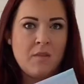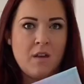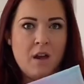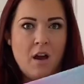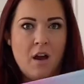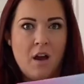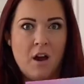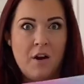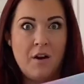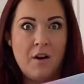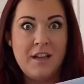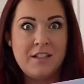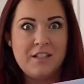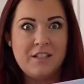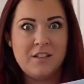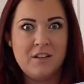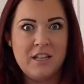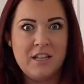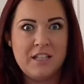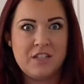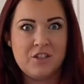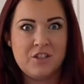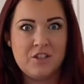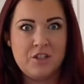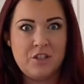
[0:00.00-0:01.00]
All right, so
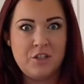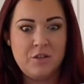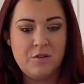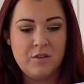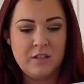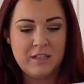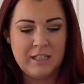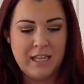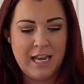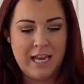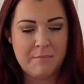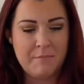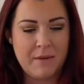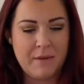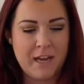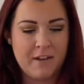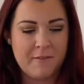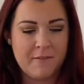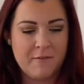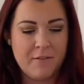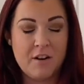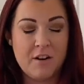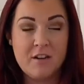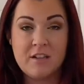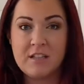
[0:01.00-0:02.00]
let's do the glam bag
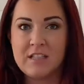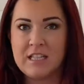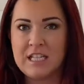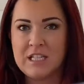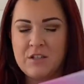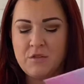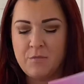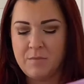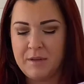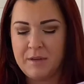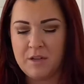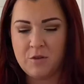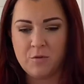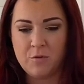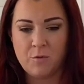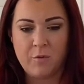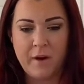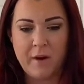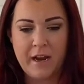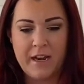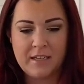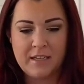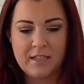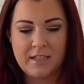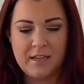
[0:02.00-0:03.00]
first. This would be
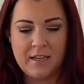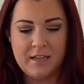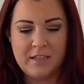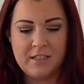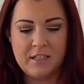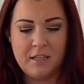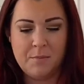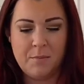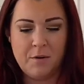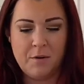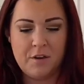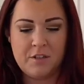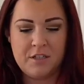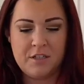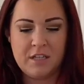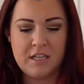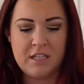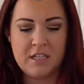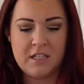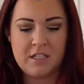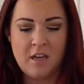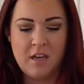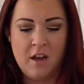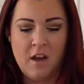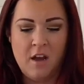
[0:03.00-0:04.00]
great to
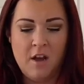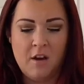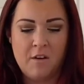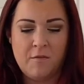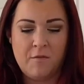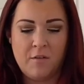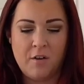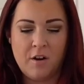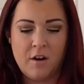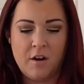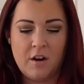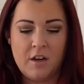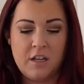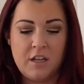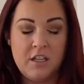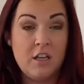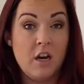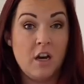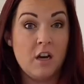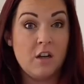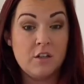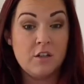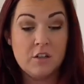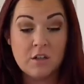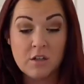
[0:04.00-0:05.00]
purchase for
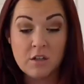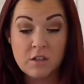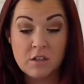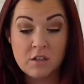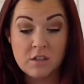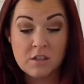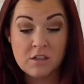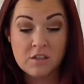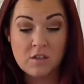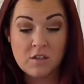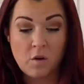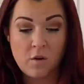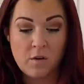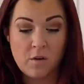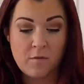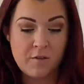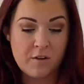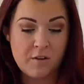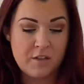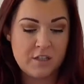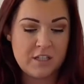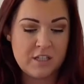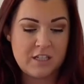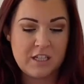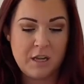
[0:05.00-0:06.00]
young girls or for
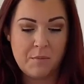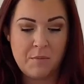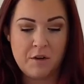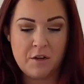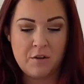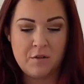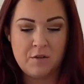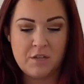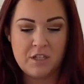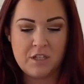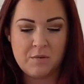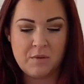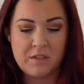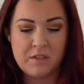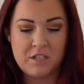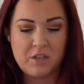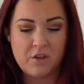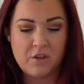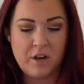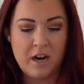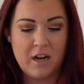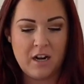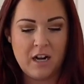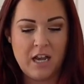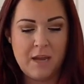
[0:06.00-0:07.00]
just someone who just wants to
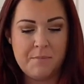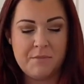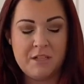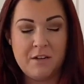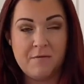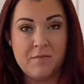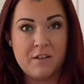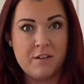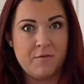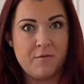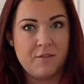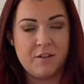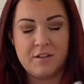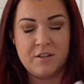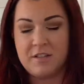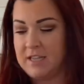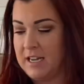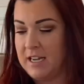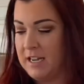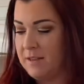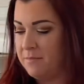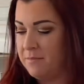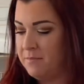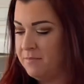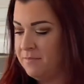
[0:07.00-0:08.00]
try out IPSY for the first
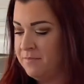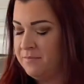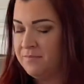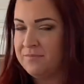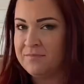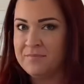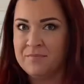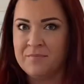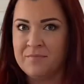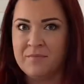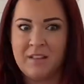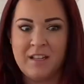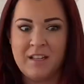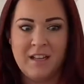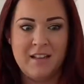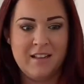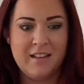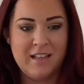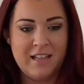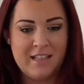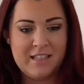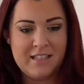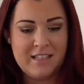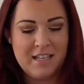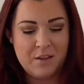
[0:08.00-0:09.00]
time.
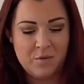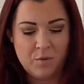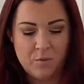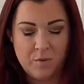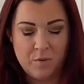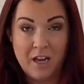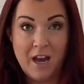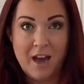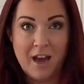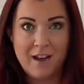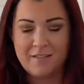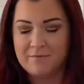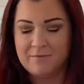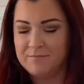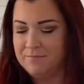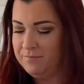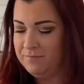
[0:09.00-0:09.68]
Let's see what we got.